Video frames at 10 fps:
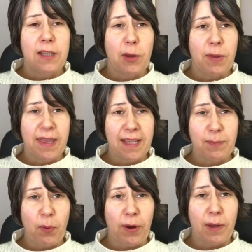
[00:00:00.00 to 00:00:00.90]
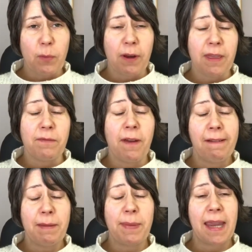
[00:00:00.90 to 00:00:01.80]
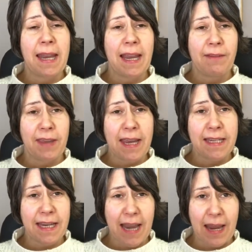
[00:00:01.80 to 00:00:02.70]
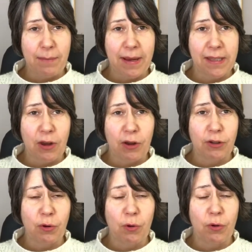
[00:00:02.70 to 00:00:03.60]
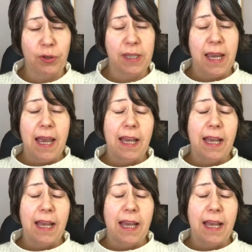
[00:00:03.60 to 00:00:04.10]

So at this point, we're at the very beginning of the Indian Head Massage course.